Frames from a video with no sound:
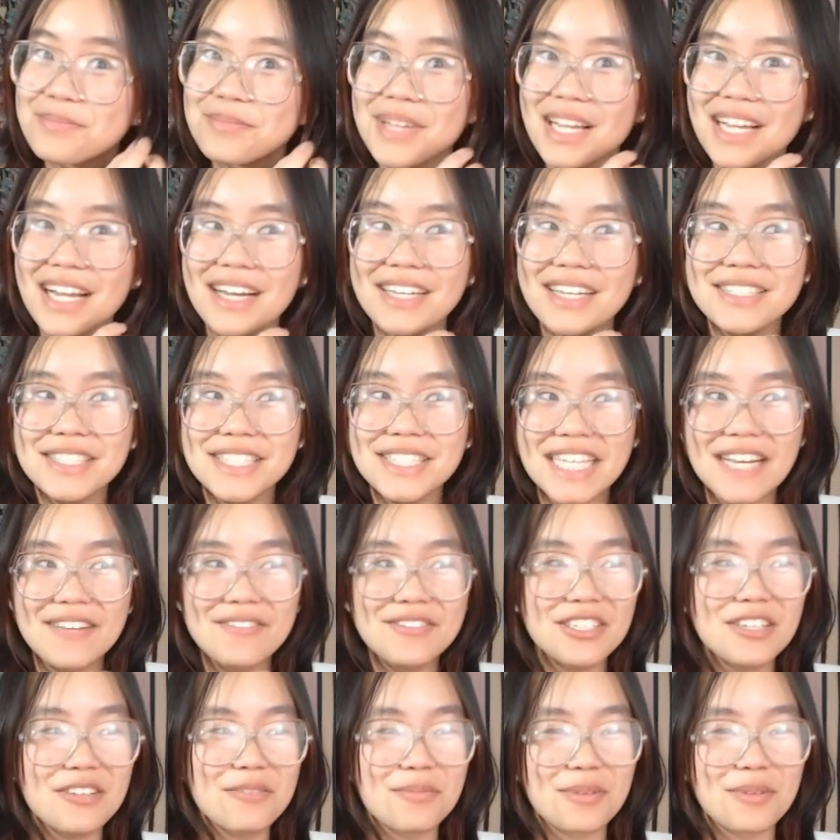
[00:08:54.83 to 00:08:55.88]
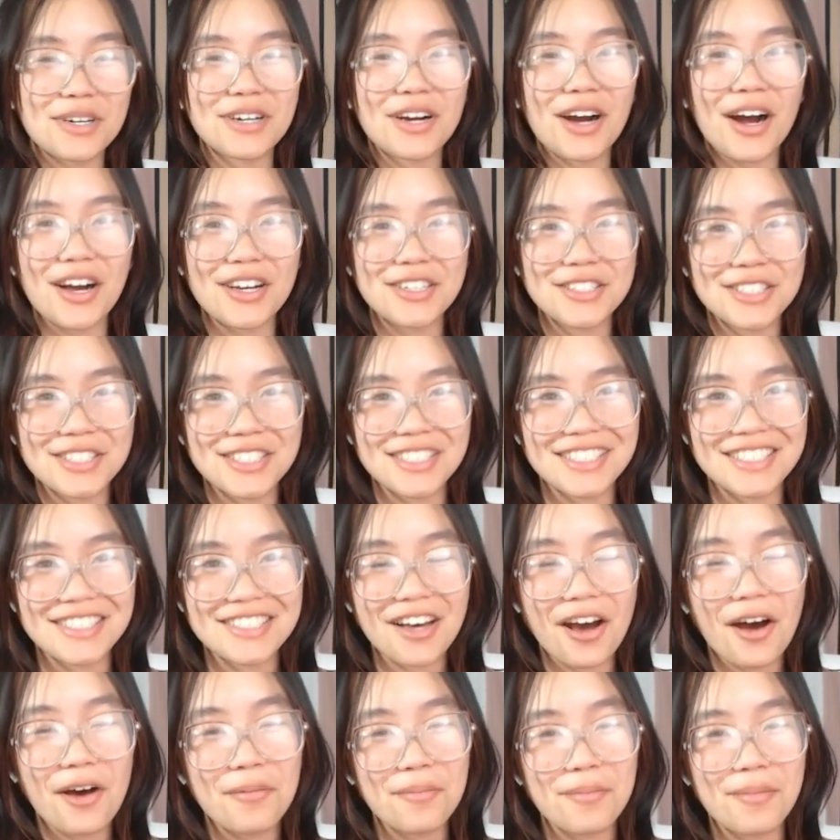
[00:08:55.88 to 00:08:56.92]
safety precautions
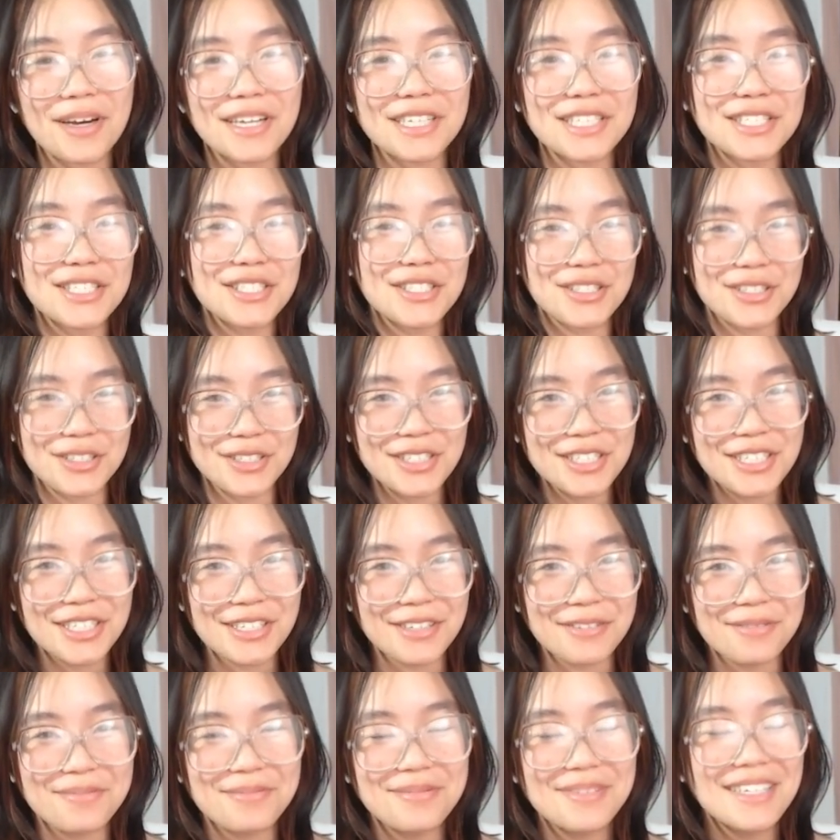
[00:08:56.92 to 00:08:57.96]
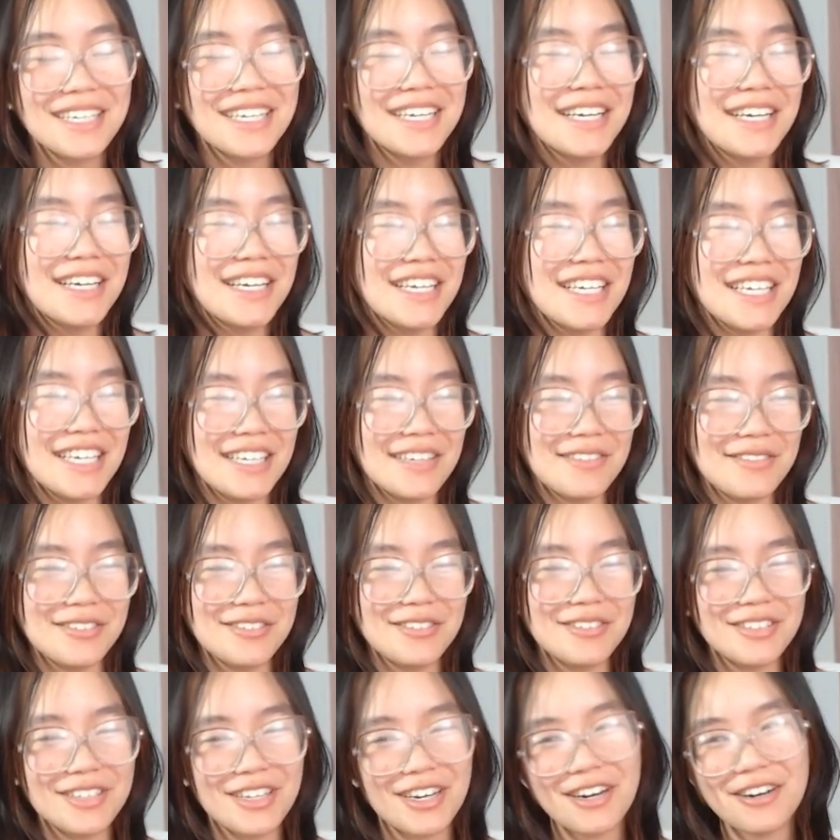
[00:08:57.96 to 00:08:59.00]
on my stream. If you
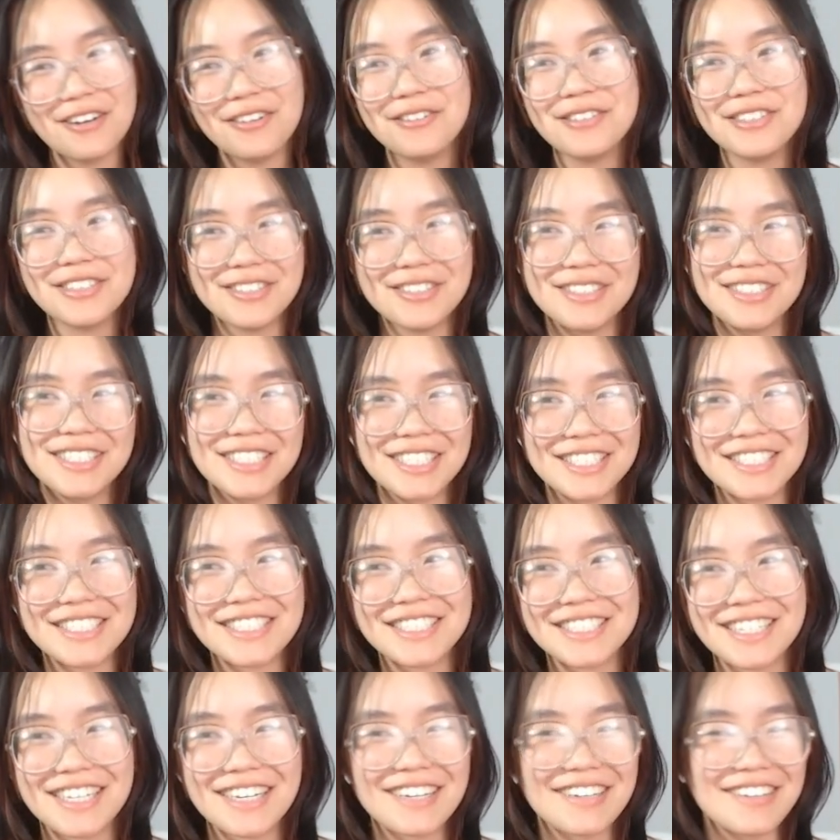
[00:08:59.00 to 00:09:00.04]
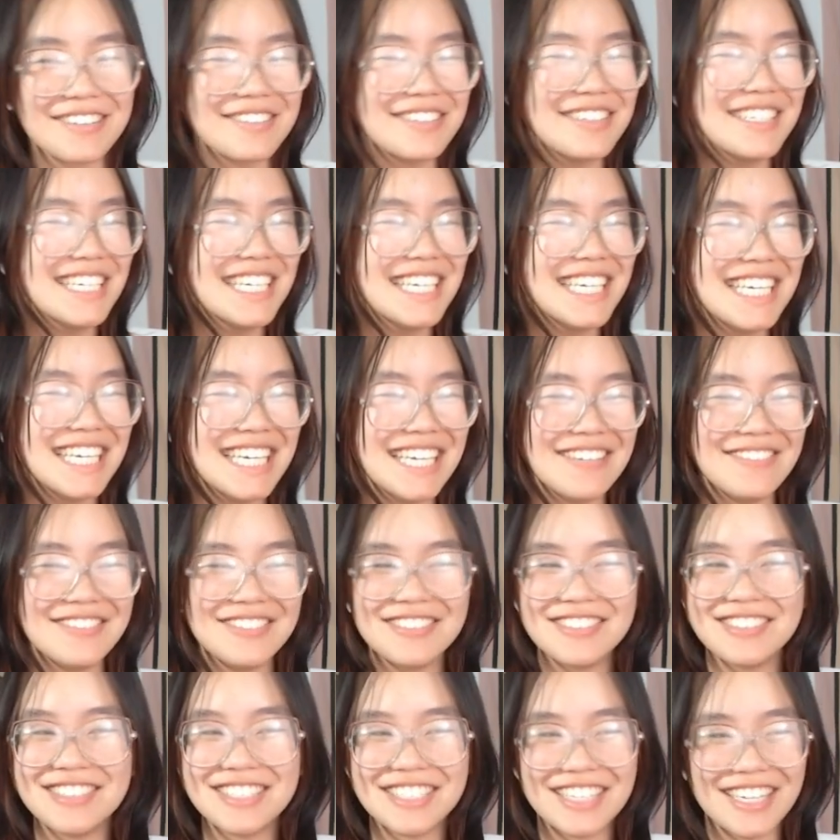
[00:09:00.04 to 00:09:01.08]
know, you just know. If
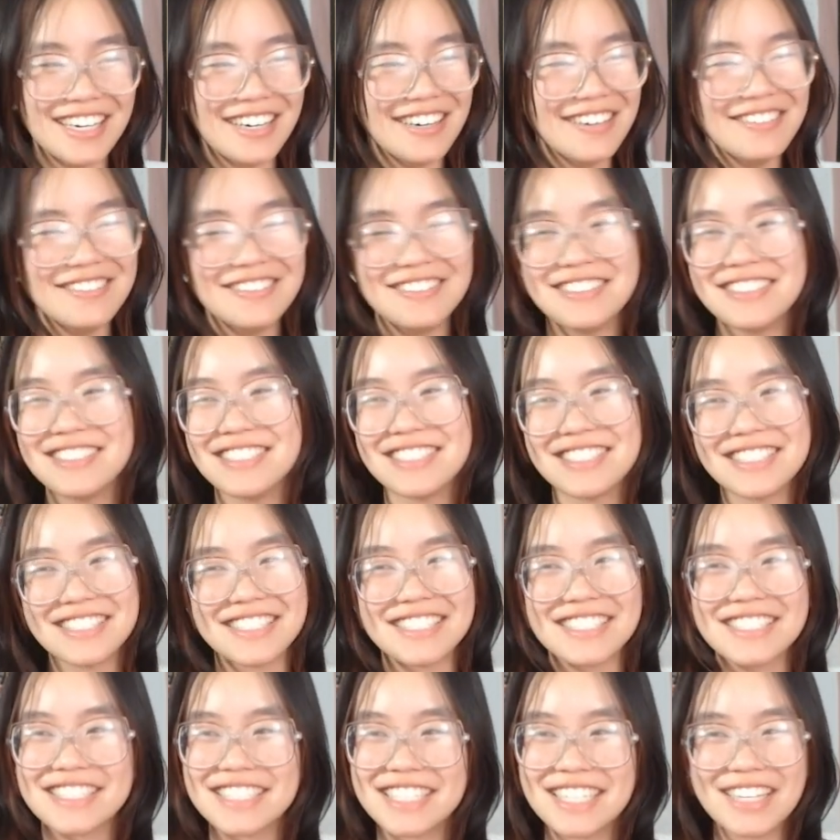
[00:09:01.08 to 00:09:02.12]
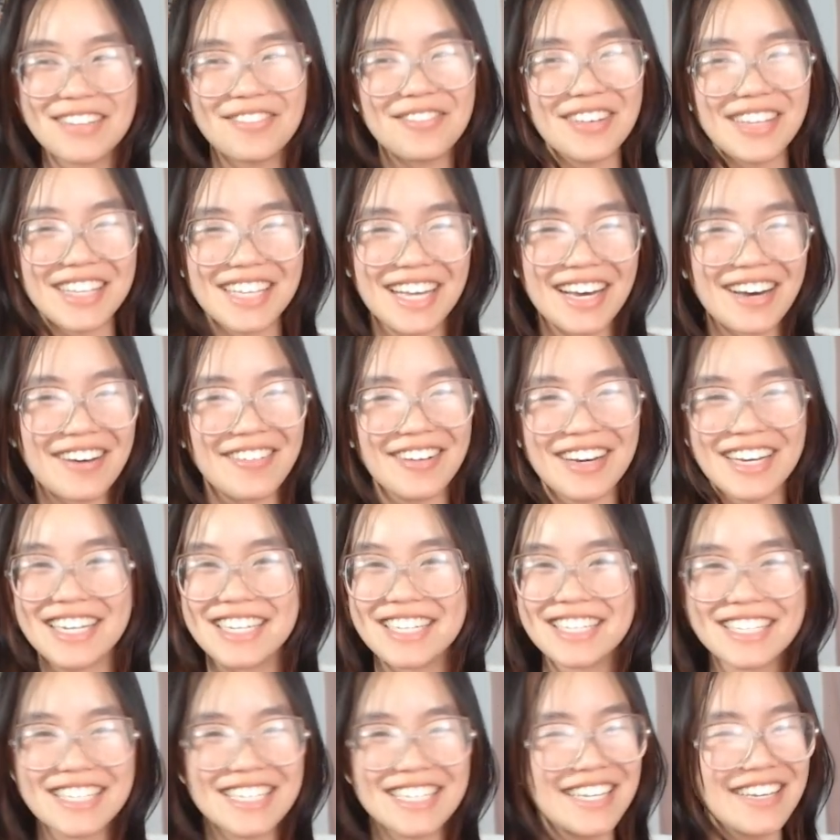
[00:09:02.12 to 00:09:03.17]
you don't, just keep it that way.
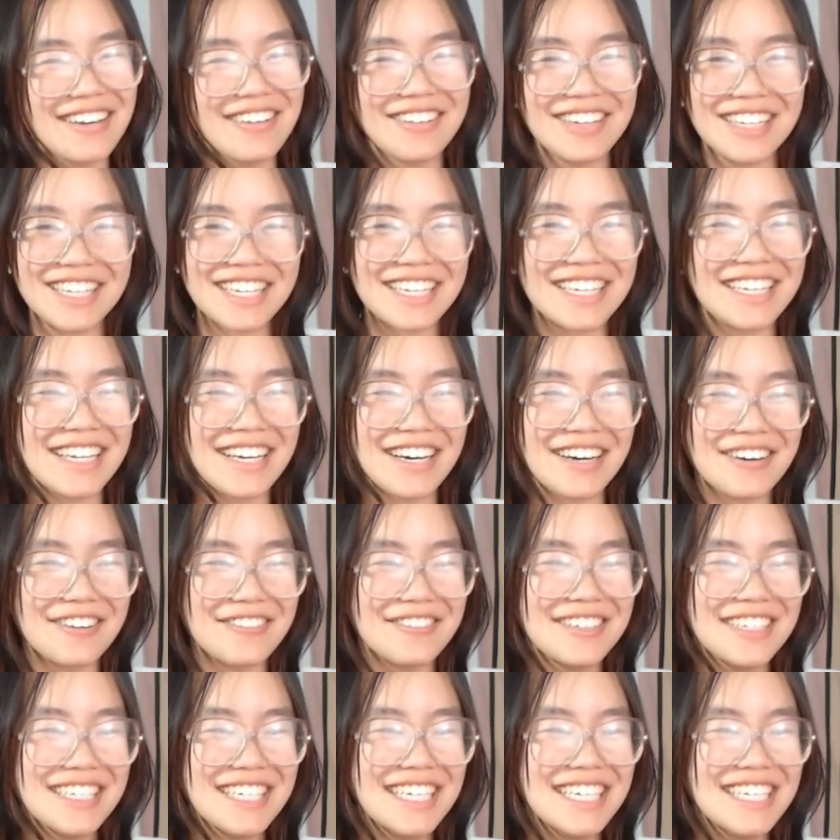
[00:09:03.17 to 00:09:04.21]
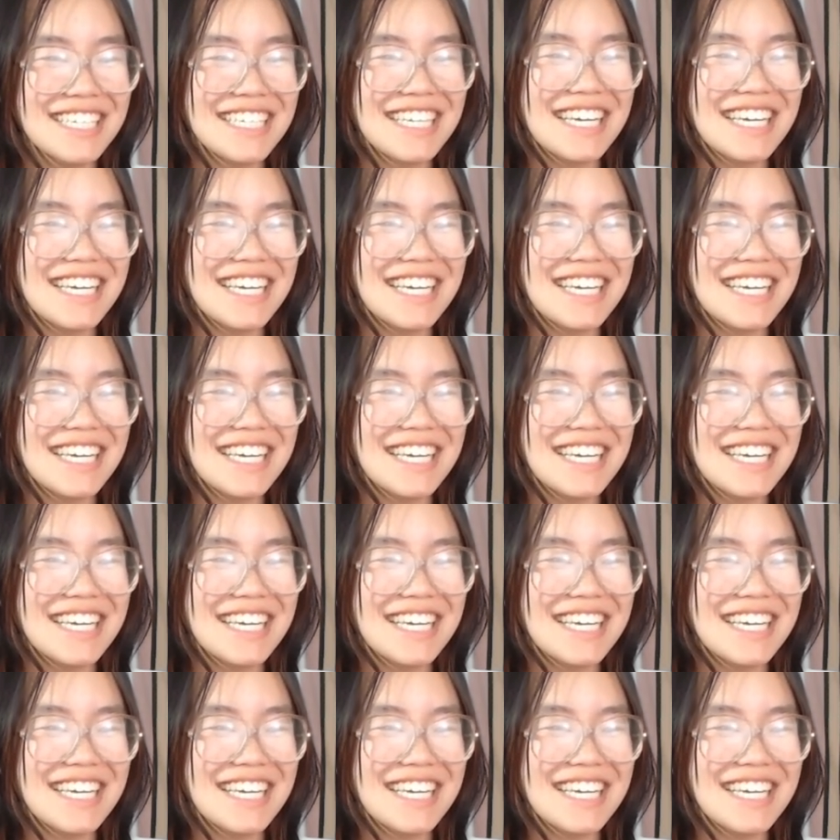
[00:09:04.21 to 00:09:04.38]
You don't need to know. You